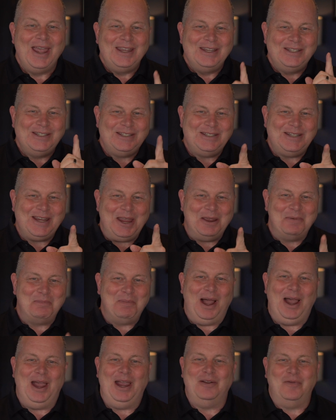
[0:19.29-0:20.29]
Stand
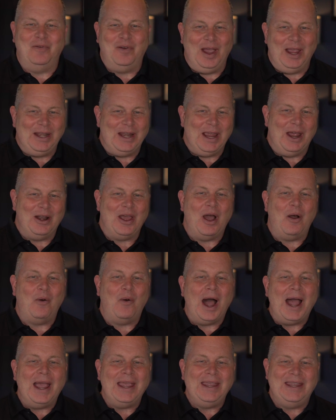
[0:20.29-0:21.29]
by to find out how
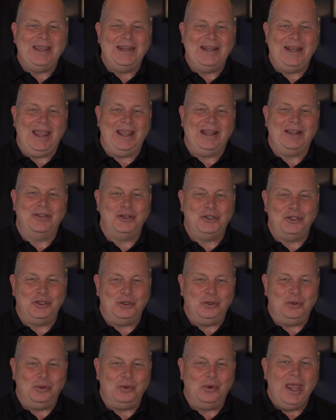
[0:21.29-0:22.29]
I connect the
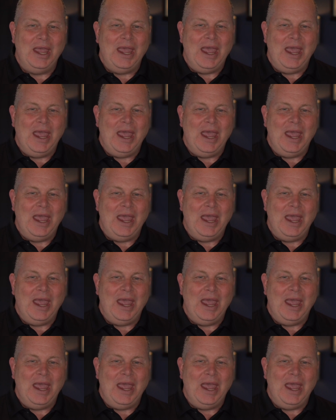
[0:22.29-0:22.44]
two